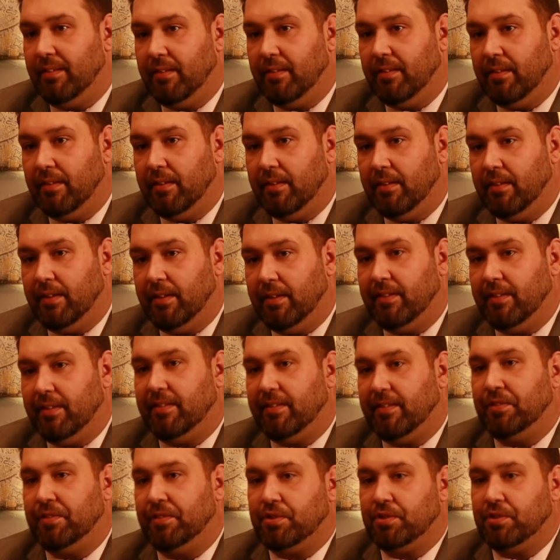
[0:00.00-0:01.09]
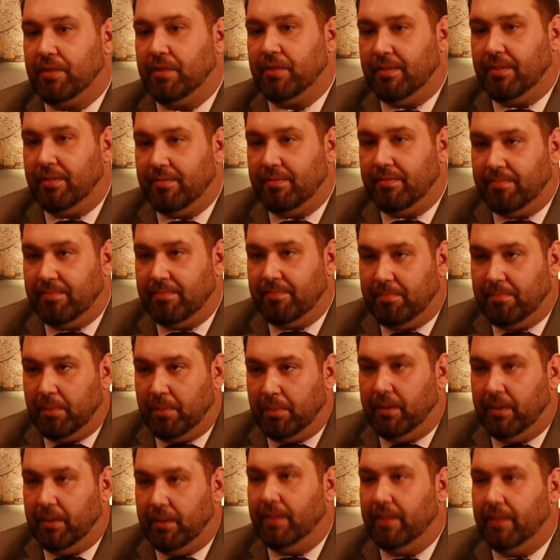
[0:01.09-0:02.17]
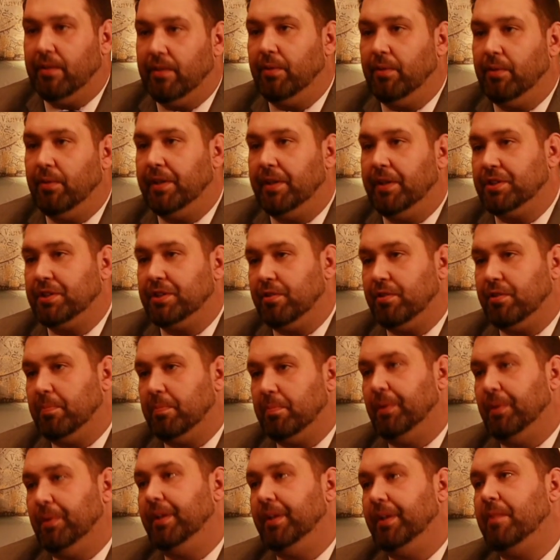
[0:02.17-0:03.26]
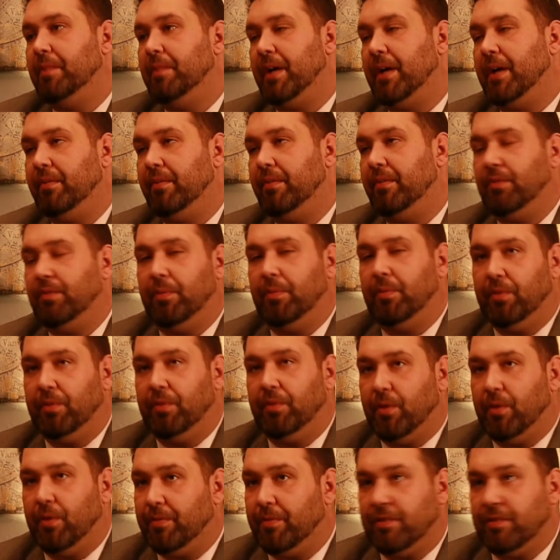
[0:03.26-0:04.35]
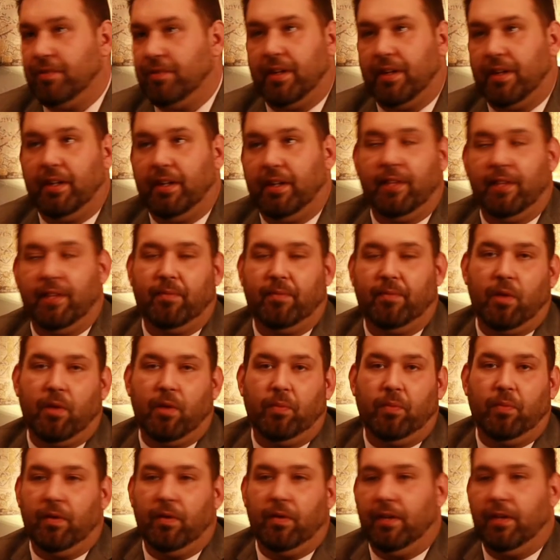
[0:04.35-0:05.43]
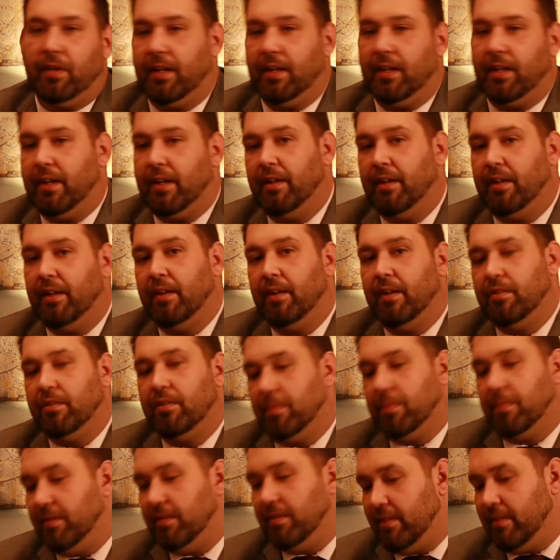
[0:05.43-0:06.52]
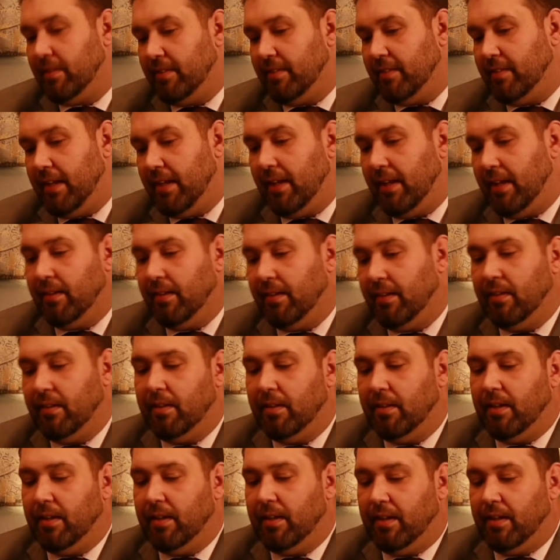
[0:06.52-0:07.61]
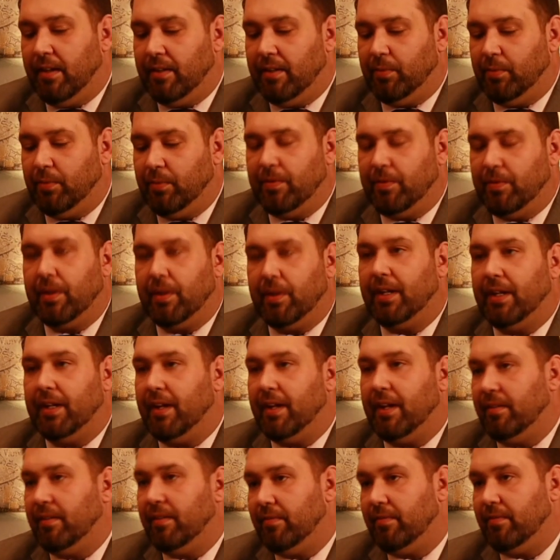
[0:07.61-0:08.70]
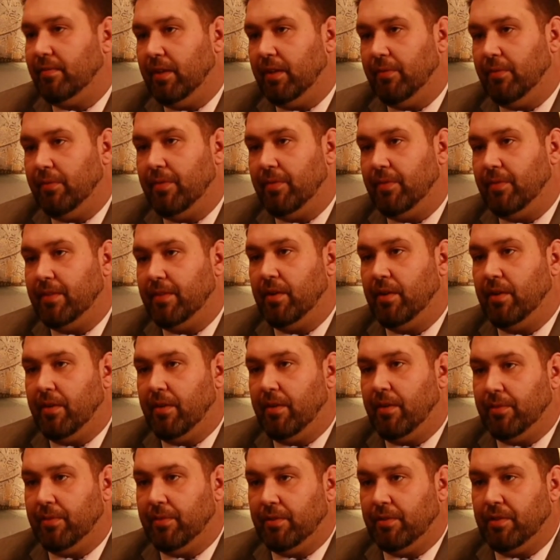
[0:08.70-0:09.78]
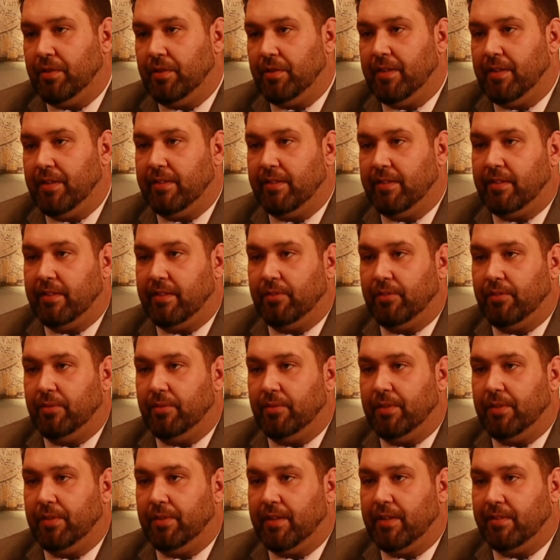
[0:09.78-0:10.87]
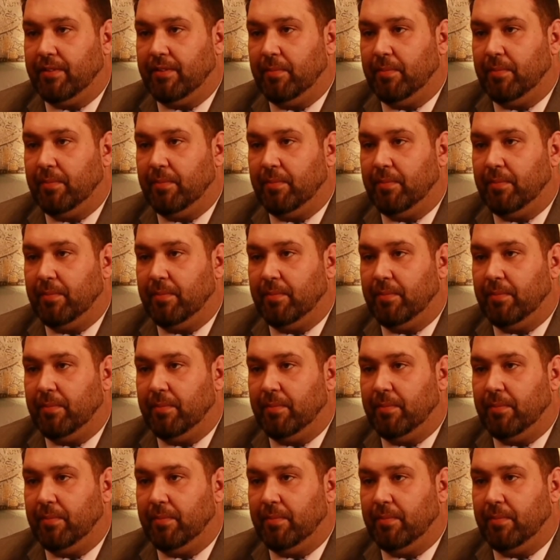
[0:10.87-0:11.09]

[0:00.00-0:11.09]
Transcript: mm-hmm. in this industry bullying the new agents, Absolutely. bullying them out. Nope, your offer's not going to get. Nope, we already got. Somebody said today, uh, we've already got you know 15 offers, $100,000 over asking